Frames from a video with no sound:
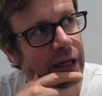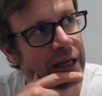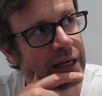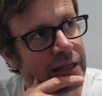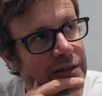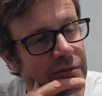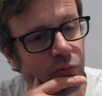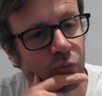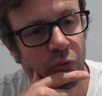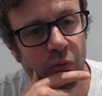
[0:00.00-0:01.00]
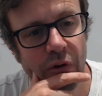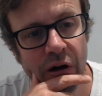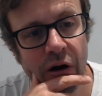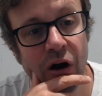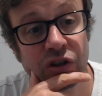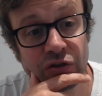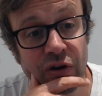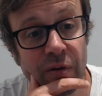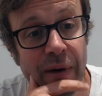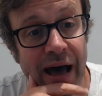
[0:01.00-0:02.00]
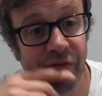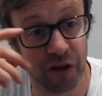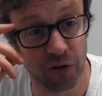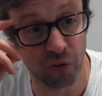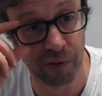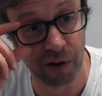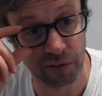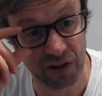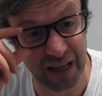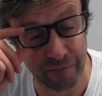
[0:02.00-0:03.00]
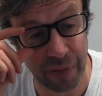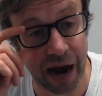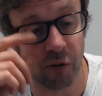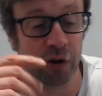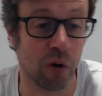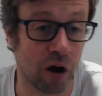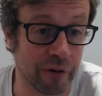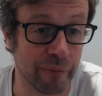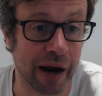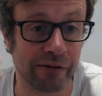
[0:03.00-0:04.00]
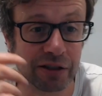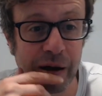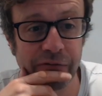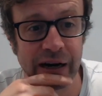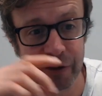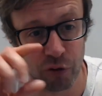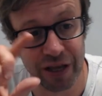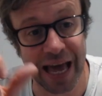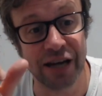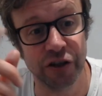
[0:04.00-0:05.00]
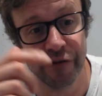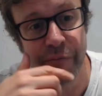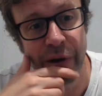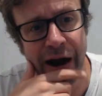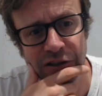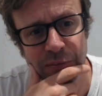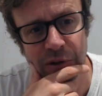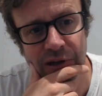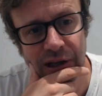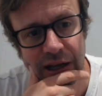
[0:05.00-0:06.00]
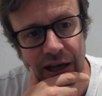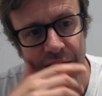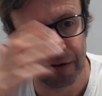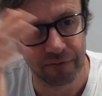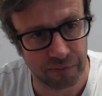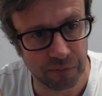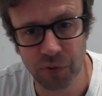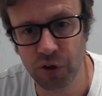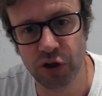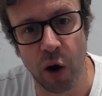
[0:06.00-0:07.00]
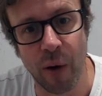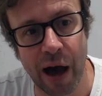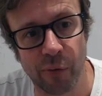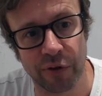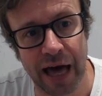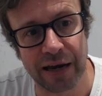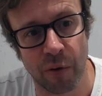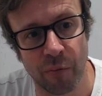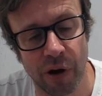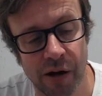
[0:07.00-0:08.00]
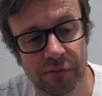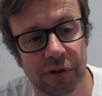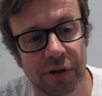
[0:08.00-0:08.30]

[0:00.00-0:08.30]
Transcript: is ask for an amount that you're almost embarrassed, or you are embarrassed about, frankly, you're on the edge of embarrassment. Go out with that number.